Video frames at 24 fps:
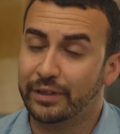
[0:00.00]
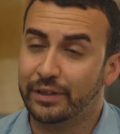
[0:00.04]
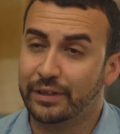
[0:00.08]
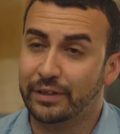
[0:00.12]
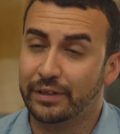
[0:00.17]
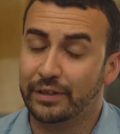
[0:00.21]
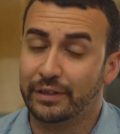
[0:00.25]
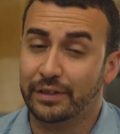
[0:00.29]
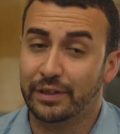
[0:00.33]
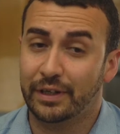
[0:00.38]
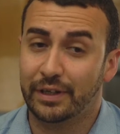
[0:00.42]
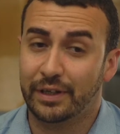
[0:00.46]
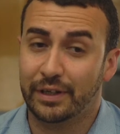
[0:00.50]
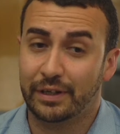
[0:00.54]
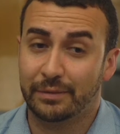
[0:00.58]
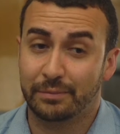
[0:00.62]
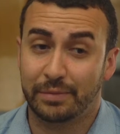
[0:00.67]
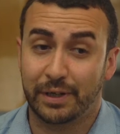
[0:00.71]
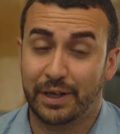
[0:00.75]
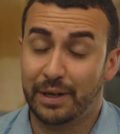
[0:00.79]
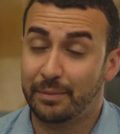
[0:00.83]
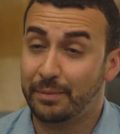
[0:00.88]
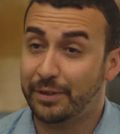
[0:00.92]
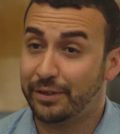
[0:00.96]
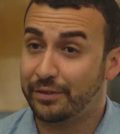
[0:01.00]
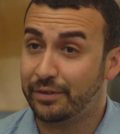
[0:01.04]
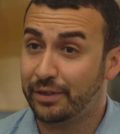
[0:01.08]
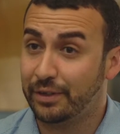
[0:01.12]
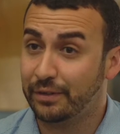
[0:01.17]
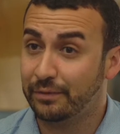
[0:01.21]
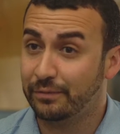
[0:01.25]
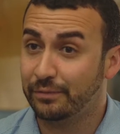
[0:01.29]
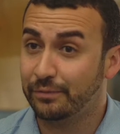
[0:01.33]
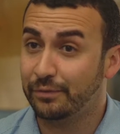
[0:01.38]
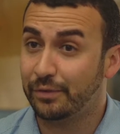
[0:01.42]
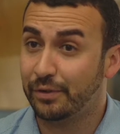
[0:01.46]
in um, chemistry
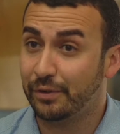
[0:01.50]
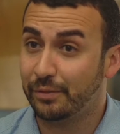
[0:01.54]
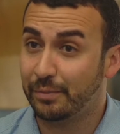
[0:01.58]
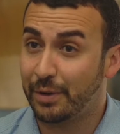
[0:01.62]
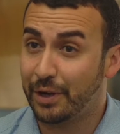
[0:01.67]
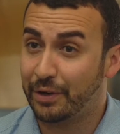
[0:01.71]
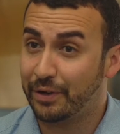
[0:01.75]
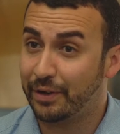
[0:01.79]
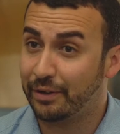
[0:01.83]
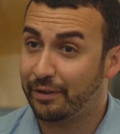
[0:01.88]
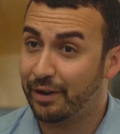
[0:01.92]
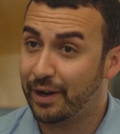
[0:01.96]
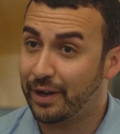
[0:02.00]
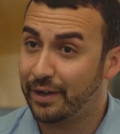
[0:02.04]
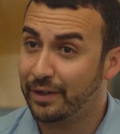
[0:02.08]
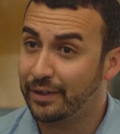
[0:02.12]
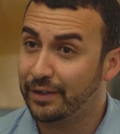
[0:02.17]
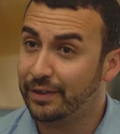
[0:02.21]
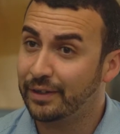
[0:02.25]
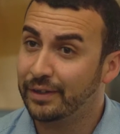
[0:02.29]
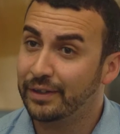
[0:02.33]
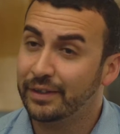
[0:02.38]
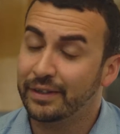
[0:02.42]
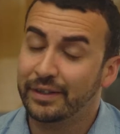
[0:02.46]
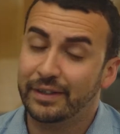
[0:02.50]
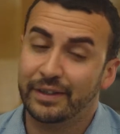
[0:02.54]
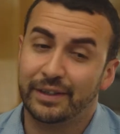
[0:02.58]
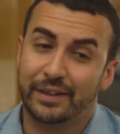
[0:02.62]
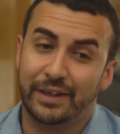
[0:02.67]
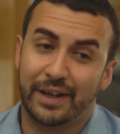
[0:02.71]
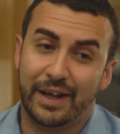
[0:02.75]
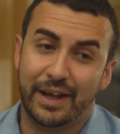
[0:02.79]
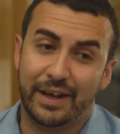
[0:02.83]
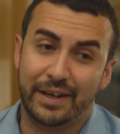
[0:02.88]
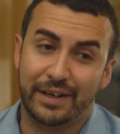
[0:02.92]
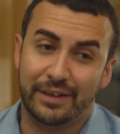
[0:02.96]
for my undergrad
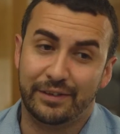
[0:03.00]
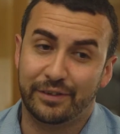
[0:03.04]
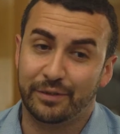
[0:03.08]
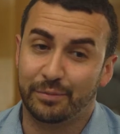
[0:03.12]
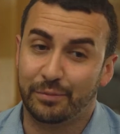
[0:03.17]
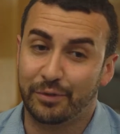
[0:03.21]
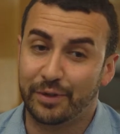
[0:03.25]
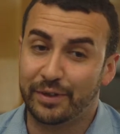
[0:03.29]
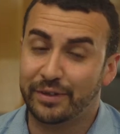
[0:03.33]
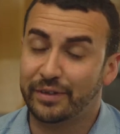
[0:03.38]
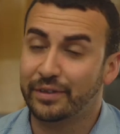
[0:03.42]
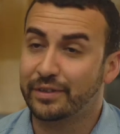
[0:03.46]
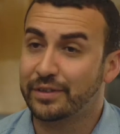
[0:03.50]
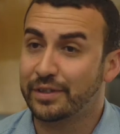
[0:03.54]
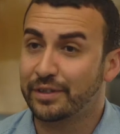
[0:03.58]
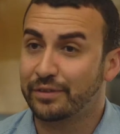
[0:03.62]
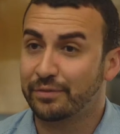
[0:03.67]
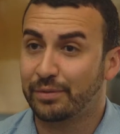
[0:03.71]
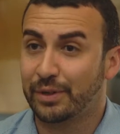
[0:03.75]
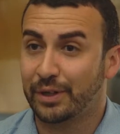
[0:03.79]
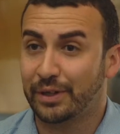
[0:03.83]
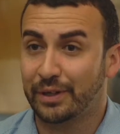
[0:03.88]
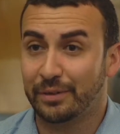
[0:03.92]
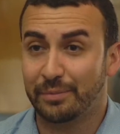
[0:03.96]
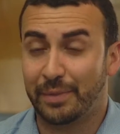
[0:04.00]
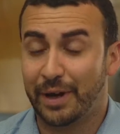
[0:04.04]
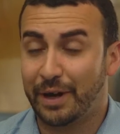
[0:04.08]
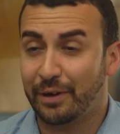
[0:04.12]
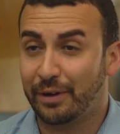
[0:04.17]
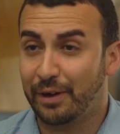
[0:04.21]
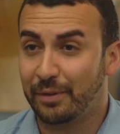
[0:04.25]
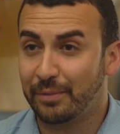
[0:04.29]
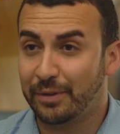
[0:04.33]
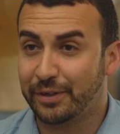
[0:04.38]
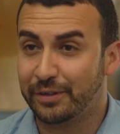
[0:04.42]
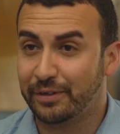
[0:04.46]
and did some research as well in
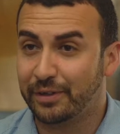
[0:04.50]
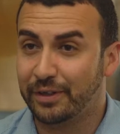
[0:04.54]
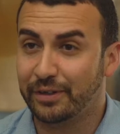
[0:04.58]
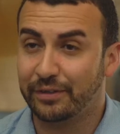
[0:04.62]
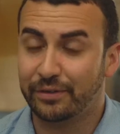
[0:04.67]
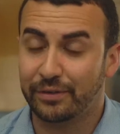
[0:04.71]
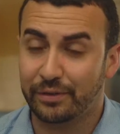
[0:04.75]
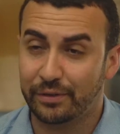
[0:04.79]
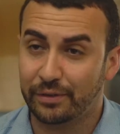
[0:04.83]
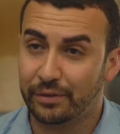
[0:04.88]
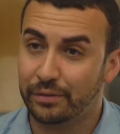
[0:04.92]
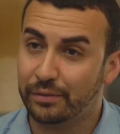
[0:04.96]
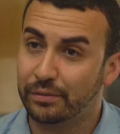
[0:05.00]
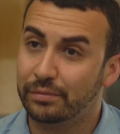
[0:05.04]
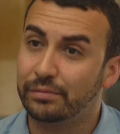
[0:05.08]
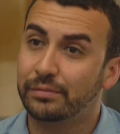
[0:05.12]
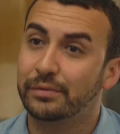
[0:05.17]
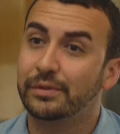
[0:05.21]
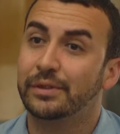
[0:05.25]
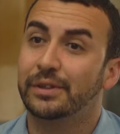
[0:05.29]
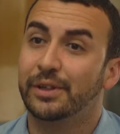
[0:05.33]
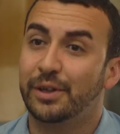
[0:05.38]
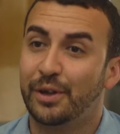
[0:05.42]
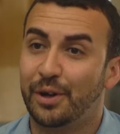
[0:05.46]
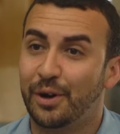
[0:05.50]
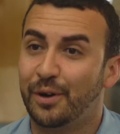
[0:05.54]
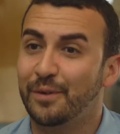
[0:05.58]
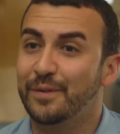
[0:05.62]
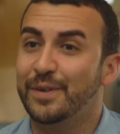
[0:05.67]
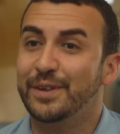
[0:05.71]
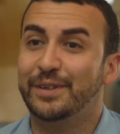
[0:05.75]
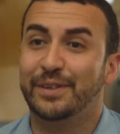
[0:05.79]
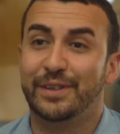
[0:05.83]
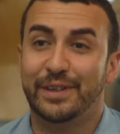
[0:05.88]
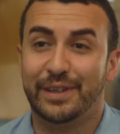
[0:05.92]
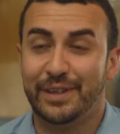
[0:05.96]
biochemistry. So
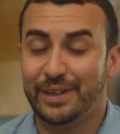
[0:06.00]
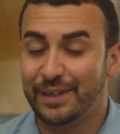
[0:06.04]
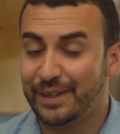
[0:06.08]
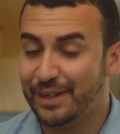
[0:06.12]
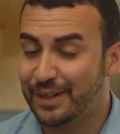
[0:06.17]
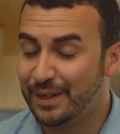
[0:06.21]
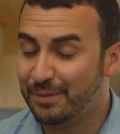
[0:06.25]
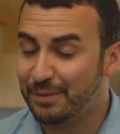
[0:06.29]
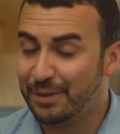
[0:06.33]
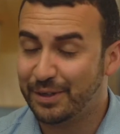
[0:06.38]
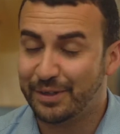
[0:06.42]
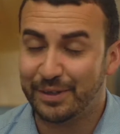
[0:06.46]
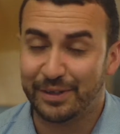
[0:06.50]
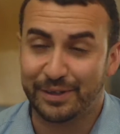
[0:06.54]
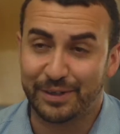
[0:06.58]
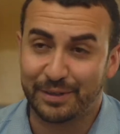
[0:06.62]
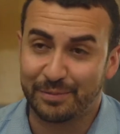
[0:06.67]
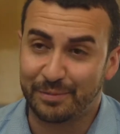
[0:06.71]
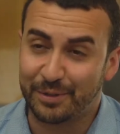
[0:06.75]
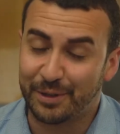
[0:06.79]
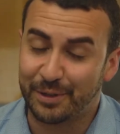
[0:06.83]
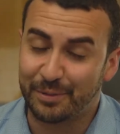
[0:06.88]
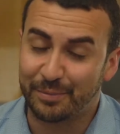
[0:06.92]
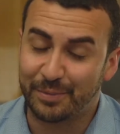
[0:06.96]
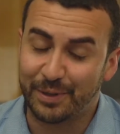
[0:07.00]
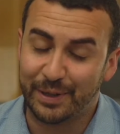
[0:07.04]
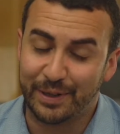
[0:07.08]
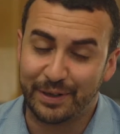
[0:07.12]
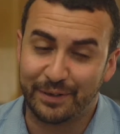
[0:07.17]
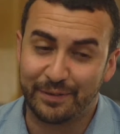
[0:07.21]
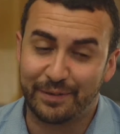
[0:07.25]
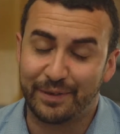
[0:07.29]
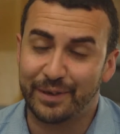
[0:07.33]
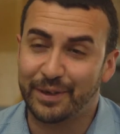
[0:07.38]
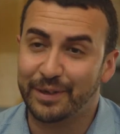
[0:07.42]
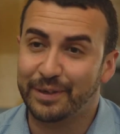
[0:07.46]
obesity and the immune system were completely
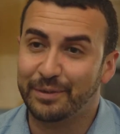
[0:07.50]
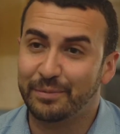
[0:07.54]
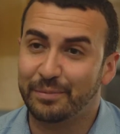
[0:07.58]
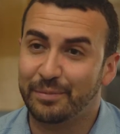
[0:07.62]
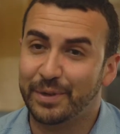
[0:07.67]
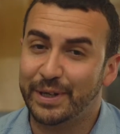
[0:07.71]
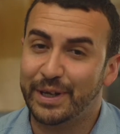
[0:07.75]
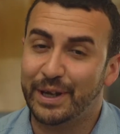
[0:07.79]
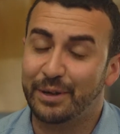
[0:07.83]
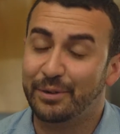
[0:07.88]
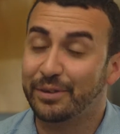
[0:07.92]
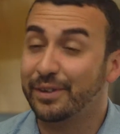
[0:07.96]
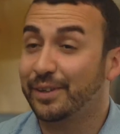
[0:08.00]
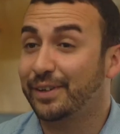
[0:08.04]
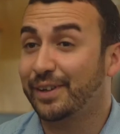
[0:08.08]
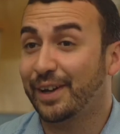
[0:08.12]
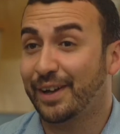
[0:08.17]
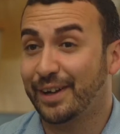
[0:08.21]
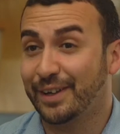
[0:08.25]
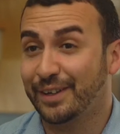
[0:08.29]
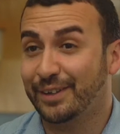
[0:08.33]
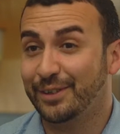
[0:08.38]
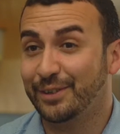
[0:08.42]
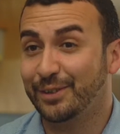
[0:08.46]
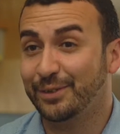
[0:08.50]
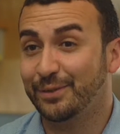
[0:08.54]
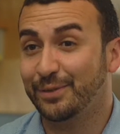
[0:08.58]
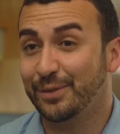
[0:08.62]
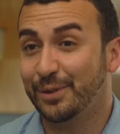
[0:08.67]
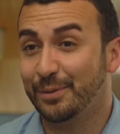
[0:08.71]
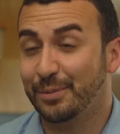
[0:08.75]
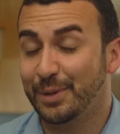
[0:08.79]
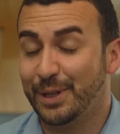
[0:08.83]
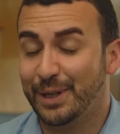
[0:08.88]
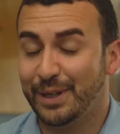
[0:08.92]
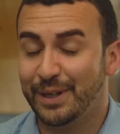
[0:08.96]
different, but that was exciting too
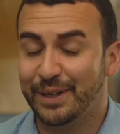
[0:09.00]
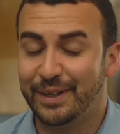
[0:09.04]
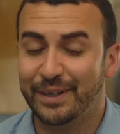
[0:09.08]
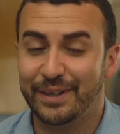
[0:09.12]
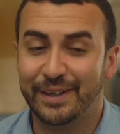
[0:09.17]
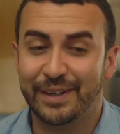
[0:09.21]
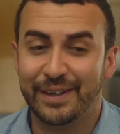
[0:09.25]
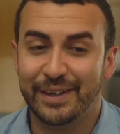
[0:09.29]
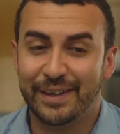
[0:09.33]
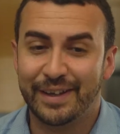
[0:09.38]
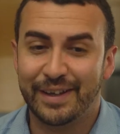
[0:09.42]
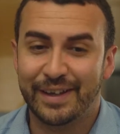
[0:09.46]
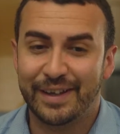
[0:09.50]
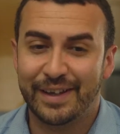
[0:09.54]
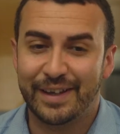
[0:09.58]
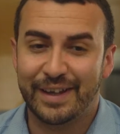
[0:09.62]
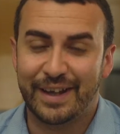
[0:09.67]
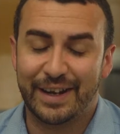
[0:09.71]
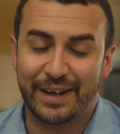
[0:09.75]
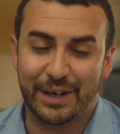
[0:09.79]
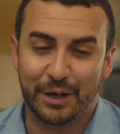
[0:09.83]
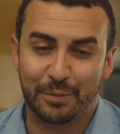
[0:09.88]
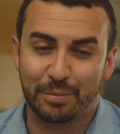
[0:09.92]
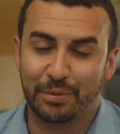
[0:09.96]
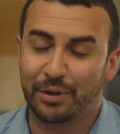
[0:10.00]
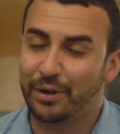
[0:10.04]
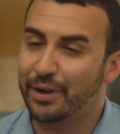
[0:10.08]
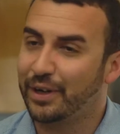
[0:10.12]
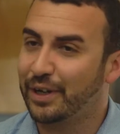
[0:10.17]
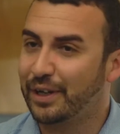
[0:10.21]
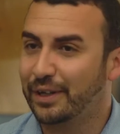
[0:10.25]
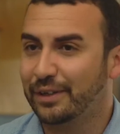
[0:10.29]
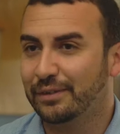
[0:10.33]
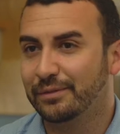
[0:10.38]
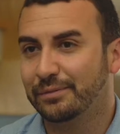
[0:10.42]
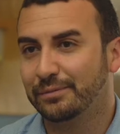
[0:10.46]
for me, and ended up
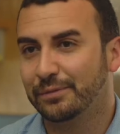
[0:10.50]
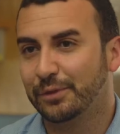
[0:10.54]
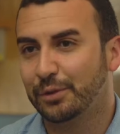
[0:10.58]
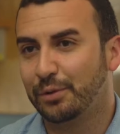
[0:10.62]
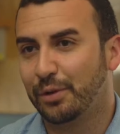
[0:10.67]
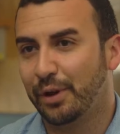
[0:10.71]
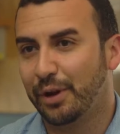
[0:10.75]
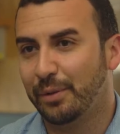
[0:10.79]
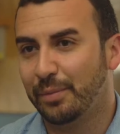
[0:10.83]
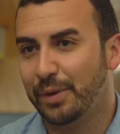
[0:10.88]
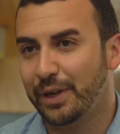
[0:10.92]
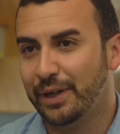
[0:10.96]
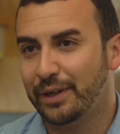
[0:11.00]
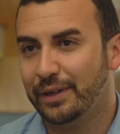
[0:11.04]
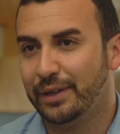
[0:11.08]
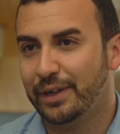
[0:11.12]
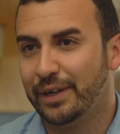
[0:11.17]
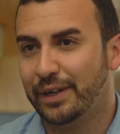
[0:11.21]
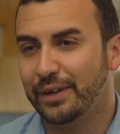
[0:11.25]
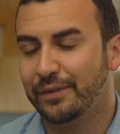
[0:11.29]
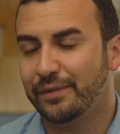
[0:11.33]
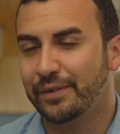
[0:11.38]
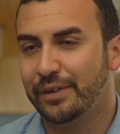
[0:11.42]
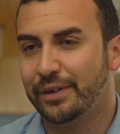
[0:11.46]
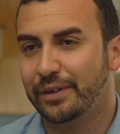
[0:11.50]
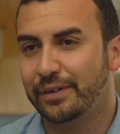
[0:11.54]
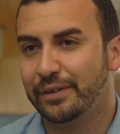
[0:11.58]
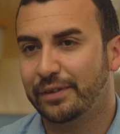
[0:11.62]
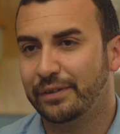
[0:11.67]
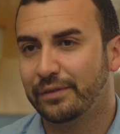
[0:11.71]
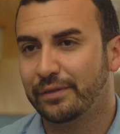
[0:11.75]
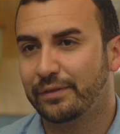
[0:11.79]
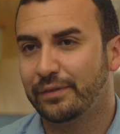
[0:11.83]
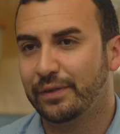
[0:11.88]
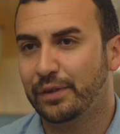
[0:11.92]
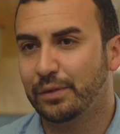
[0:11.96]
learning quite a bit in the
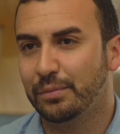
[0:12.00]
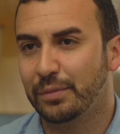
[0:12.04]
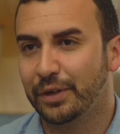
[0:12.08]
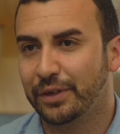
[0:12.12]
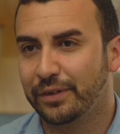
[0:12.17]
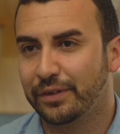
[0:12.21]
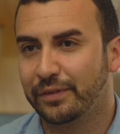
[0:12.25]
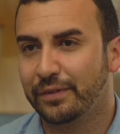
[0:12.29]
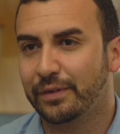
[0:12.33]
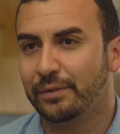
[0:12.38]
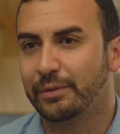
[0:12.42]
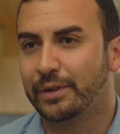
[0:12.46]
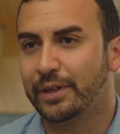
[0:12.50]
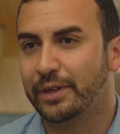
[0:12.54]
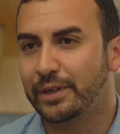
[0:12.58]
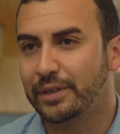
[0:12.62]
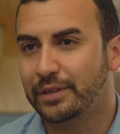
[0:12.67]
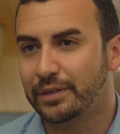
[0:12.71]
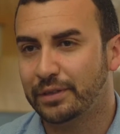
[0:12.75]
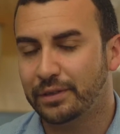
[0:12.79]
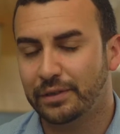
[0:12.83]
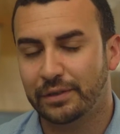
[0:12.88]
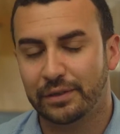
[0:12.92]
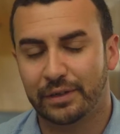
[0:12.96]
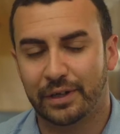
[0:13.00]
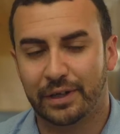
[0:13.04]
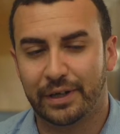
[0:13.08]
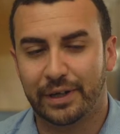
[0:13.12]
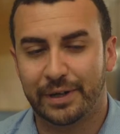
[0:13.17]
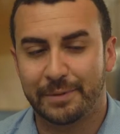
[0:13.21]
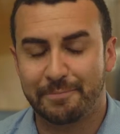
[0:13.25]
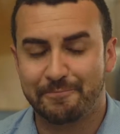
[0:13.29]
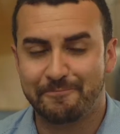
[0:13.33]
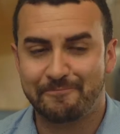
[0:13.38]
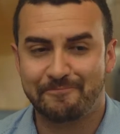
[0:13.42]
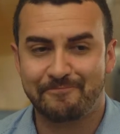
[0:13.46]
first few months of the rotation.
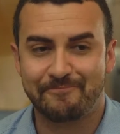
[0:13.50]
Um,